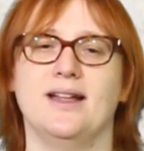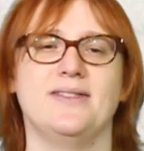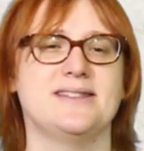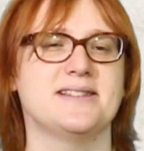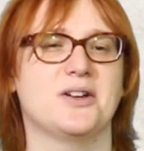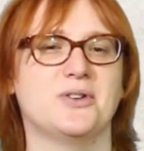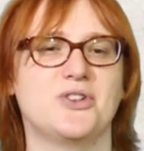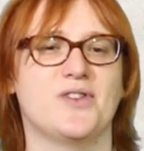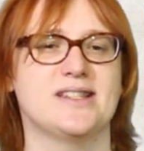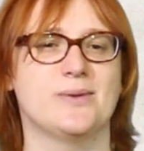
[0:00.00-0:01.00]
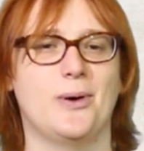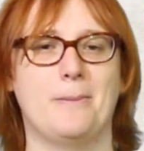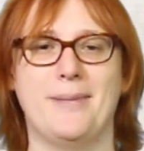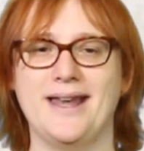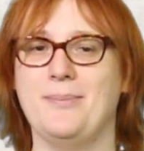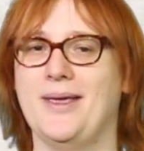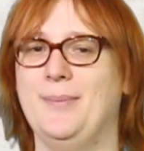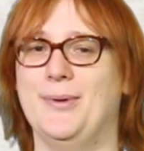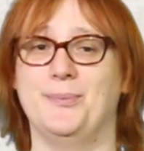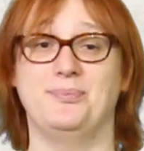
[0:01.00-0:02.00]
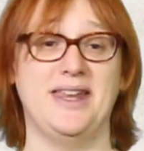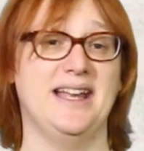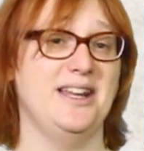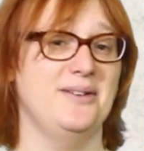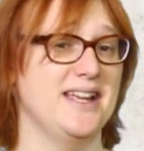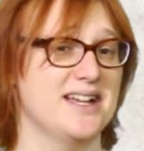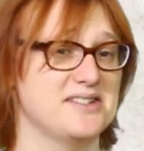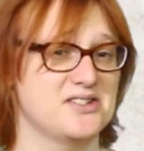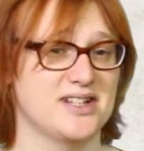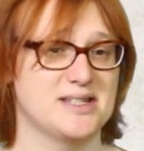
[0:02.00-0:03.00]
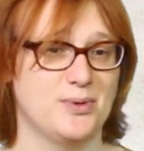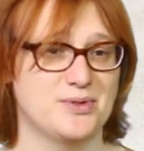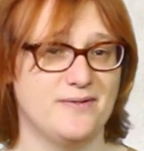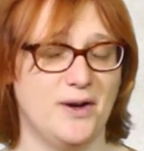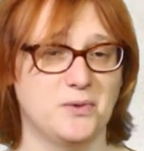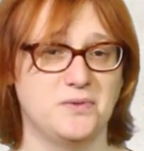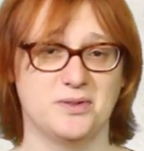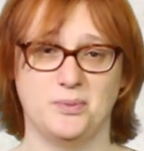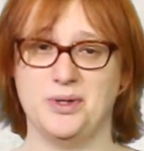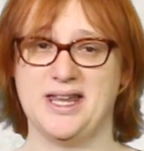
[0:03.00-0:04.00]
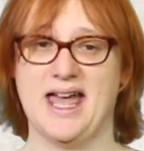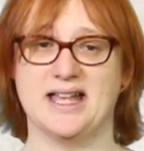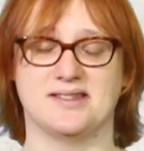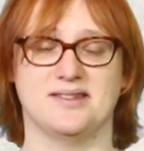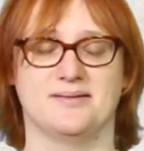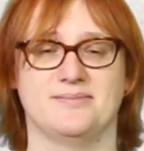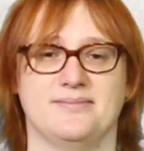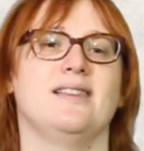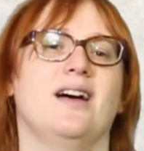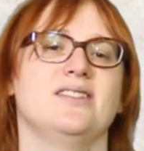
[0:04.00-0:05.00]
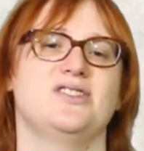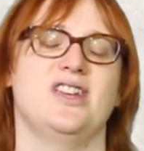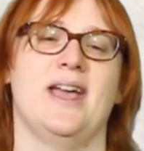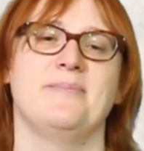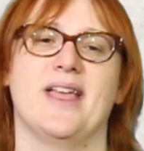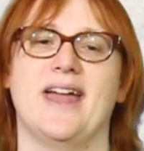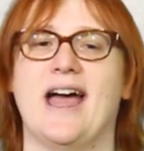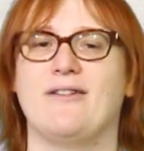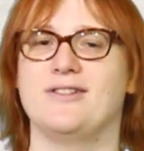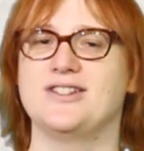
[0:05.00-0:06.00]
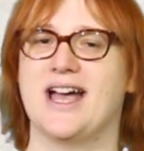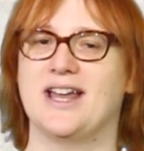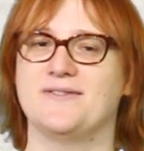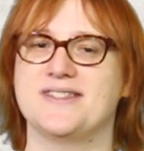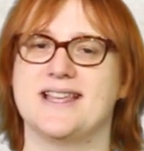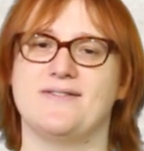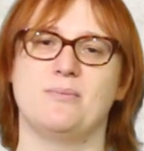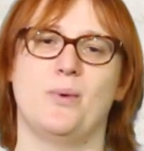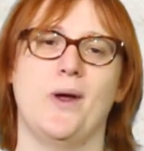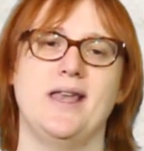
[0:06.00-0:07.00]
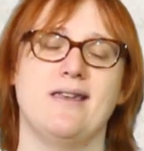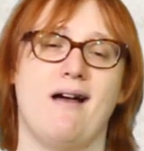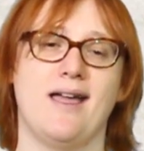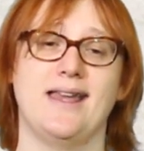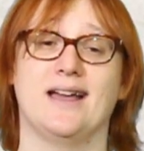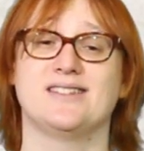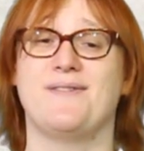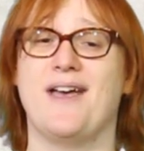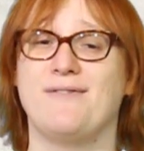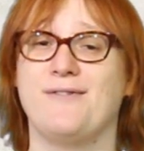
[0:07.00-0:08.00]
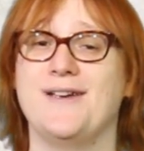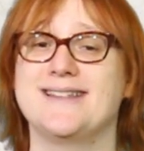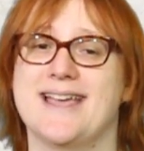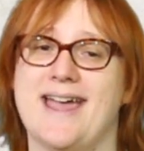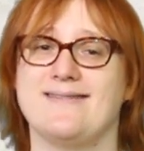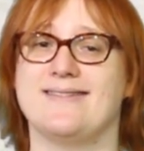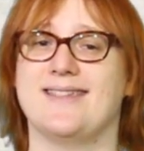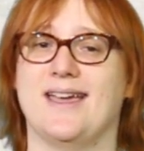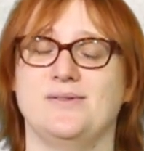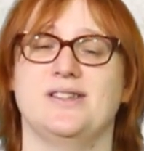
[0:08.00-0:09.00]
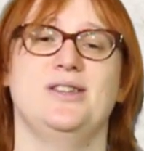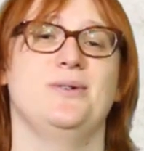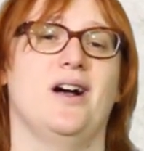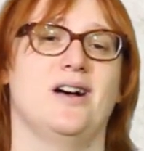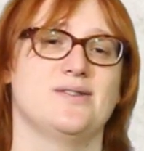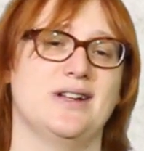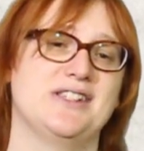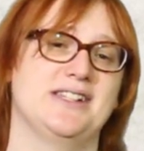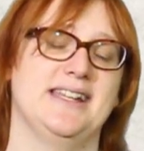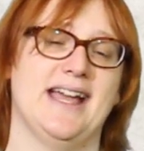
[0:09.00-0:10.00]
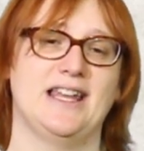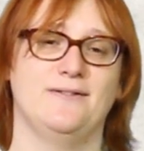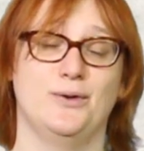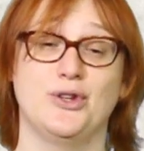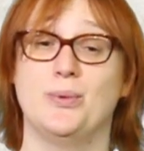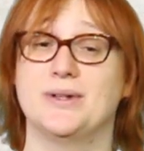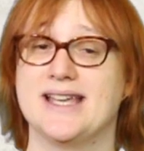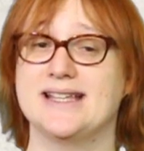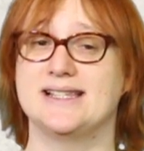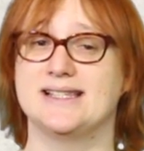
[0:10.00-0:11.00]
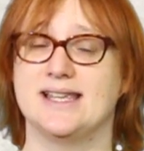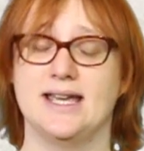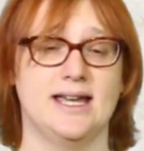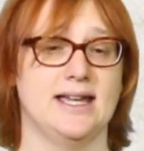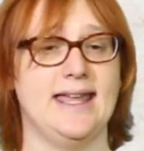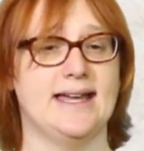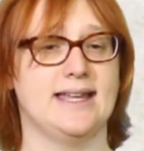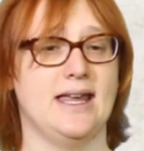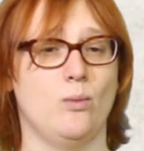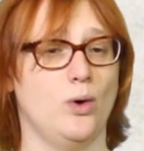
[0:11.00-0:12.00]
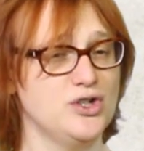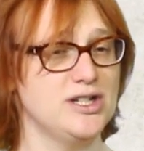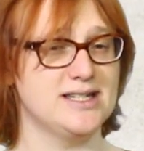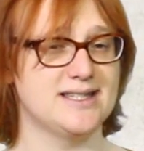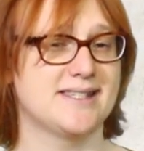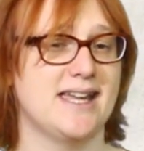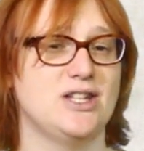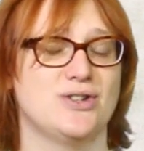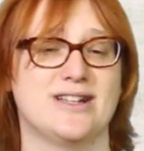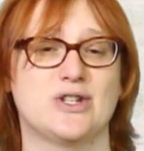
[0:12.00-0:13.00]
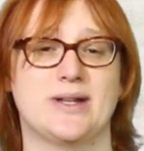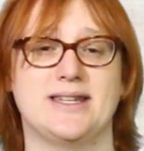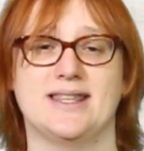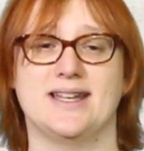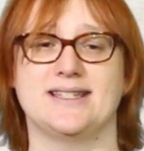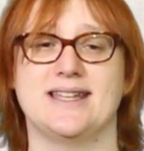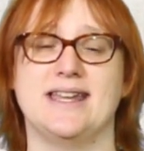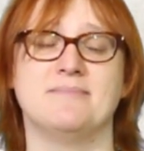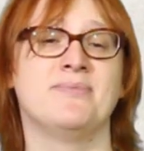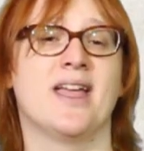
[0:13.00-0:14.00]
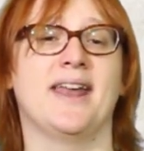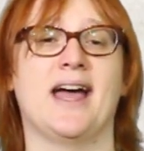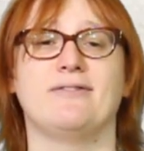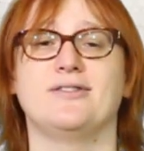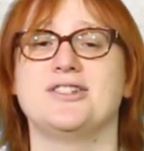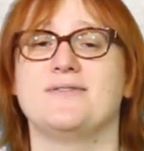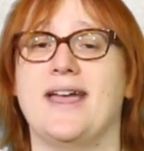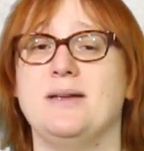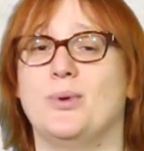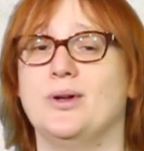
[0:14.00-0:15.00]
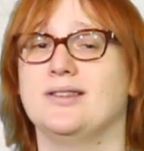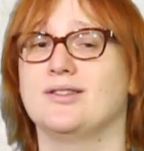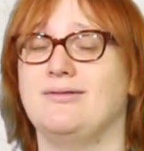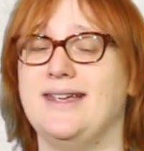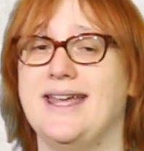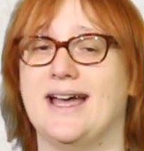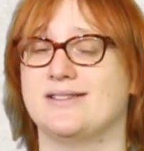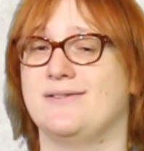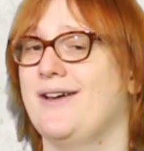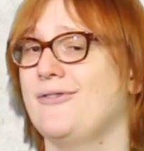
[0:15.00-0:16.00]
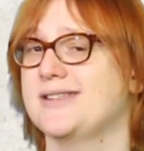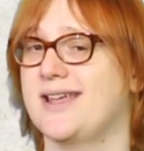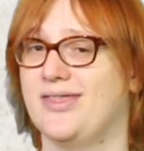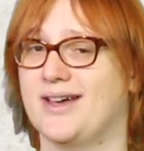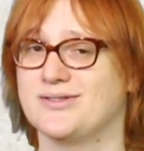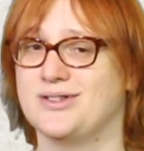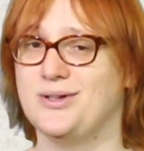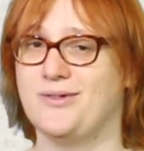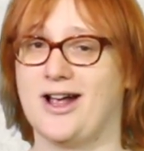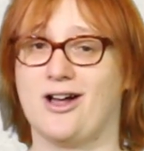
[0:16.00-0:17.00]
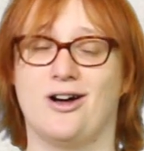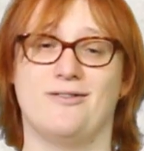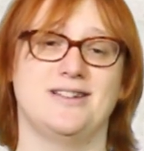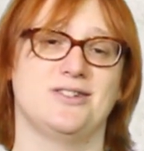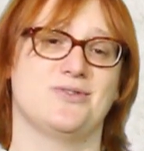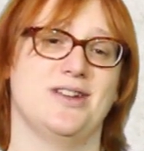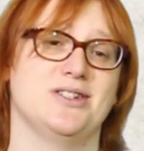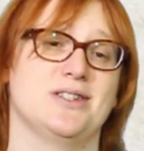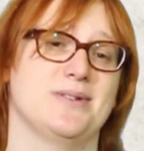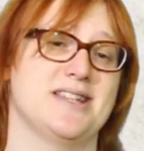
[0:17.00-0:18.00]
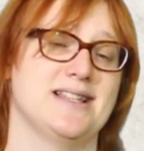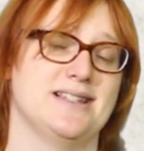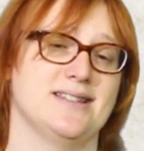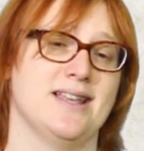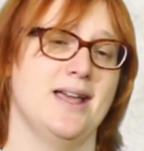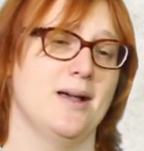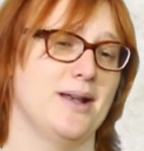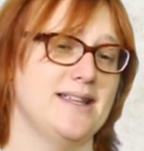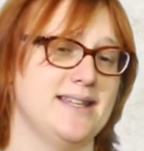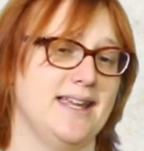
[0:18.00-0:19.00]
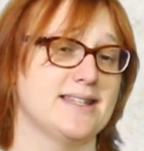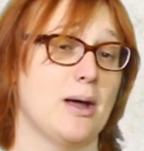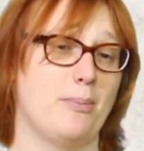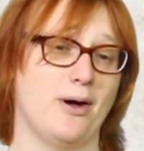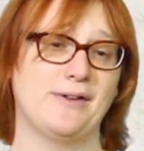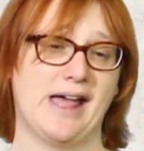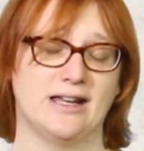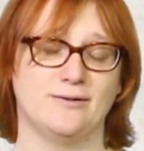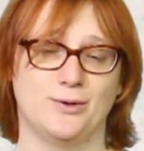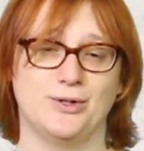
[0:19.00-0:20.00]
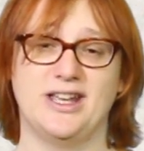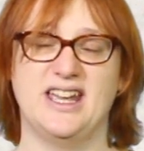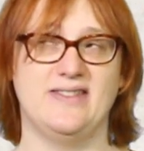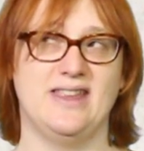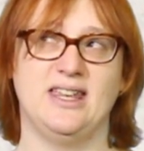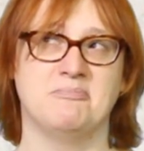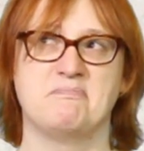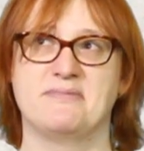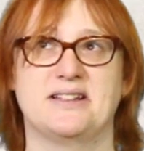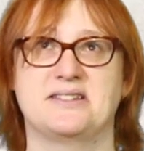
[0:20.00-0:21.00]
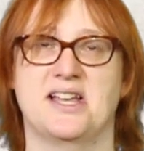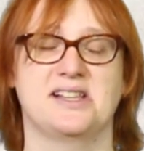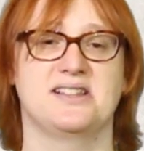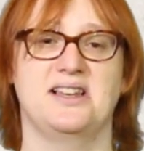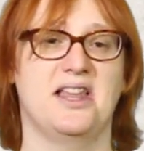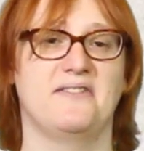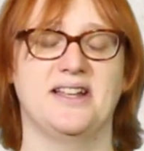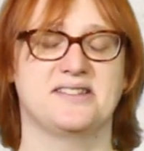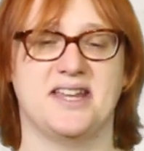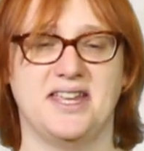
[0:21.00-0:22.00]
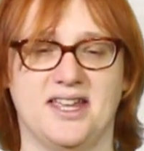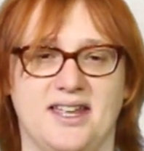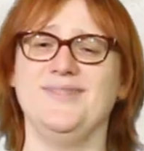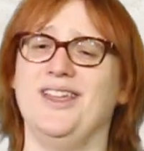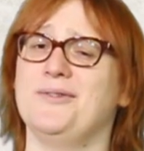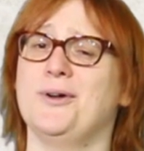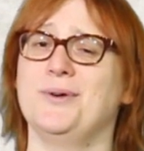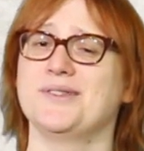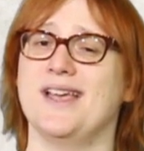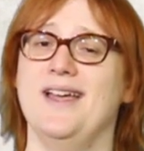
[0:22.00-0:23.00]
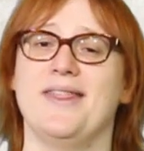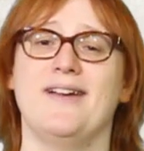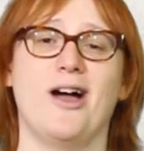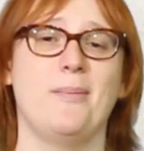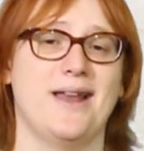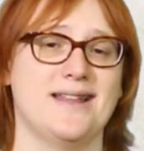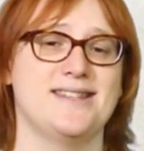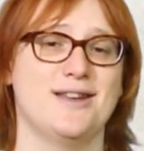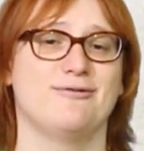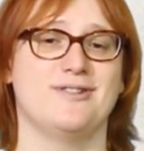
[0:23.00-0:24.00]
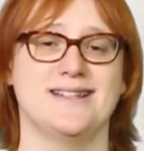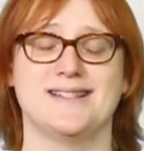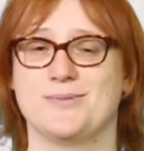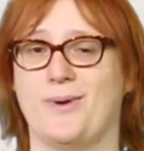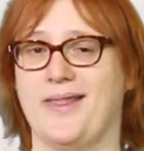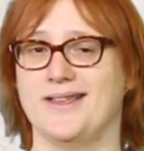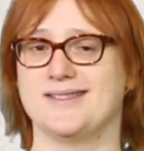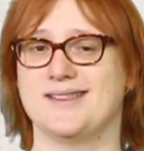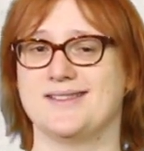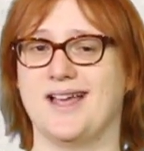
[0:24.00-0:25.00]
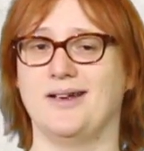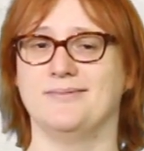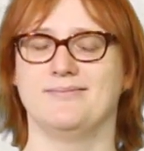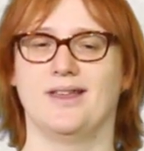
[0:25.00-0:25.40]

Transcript: And this is contrary to what many people, including us at Transport Evolved, would guess. Last year, an average out of 7.9 out of every 10,000 new cars registered in California were Teslas. Yet in Washington state during 2013, an average of 8.3 out of every 10,000 new car registrations were Teslas, placing it above California in the Tesla-loving state. Of course, there are plenty of reasons why this is so.